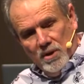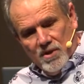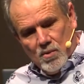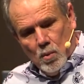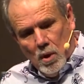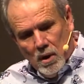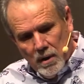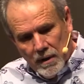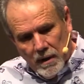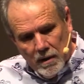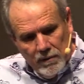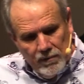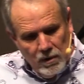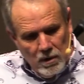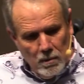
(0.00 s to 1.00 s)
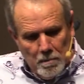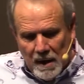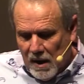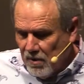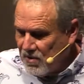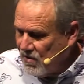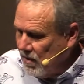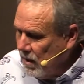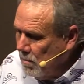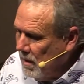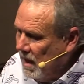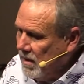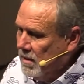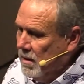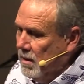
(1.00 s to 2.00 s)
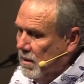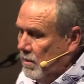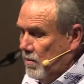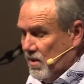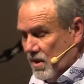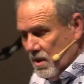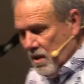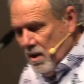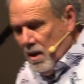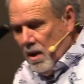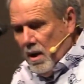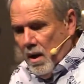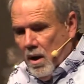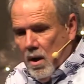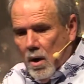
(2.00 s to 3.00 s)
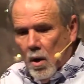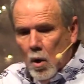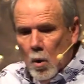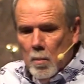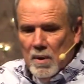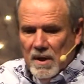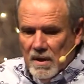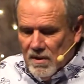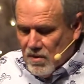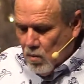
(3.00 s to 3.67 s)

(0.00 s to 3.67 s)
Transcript: his wallet out of a little pouch thing back there and was opening his